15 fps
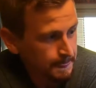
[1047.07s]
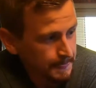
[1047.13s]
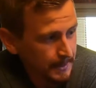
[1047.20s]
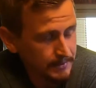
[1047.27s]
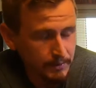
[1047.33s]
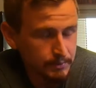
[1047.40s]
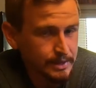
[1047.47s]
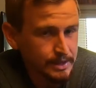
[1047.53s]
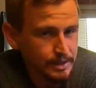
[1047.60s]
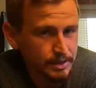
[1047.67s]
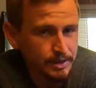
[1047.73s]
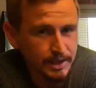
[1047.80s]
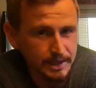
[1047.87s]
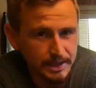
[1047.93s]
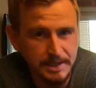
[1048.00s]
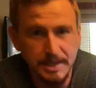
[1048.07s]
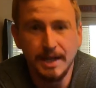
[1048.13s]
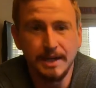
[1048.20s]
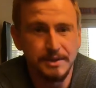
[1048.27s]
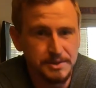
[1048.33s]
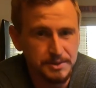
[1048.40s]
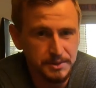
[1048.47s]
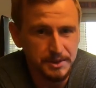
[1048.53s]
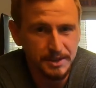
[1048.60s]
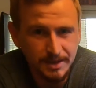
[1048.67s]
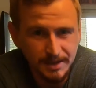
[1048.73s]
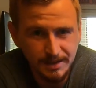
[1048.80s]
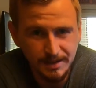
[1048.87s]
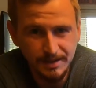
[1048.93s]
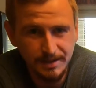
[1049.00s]
and they really look like a dinosaur.
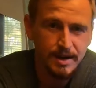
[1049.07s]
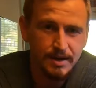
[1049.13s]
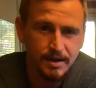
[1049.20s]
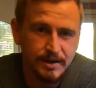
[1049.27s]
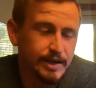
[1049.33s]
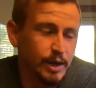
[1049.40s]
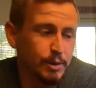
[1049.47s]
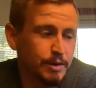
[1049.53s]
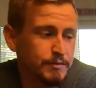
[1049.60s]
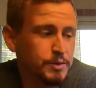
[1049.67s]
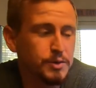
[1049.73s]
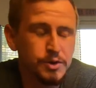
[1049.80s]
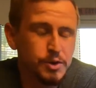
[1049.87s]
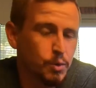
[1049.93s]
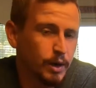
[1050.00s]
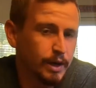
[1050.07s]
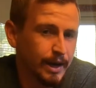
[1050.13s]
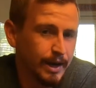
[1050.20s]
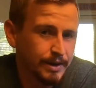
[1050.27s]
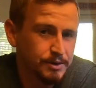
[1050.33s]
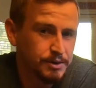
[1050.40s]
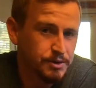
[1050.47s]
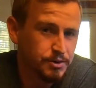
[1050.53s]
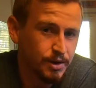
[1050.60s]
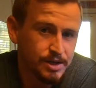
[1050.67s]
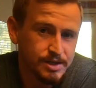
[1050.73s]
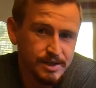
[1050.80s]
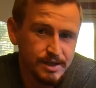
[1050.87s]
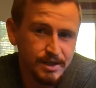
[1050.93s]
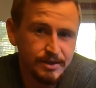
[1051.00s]
Now, if you do want to handle your
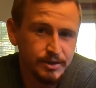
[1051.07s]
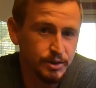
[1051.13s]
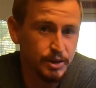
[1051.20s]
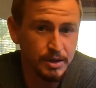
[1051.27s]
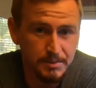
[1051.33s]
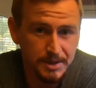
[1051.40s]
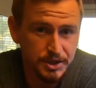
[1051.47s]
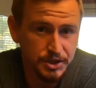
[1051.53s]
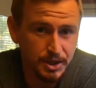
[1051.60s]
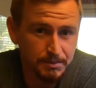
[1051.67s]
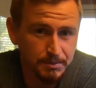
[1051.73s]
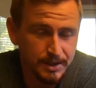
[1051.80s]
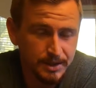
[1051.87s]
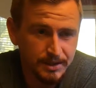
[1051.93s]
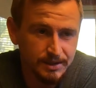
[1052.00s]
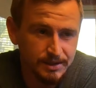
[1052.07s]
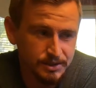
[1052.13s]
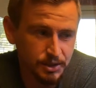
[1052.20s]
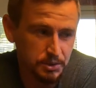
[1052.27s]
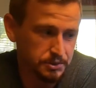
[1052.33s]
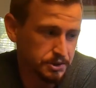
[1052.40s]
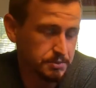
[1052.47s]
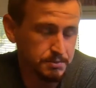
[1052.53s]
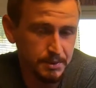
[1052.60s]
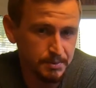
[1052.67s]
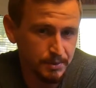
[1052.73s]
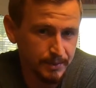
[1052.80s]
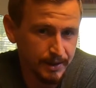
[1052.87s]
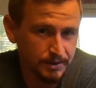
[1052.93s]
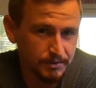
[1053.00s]
Crestie, they're going to be jumpy, so just be
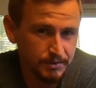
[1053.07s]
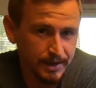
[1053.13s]
prepared for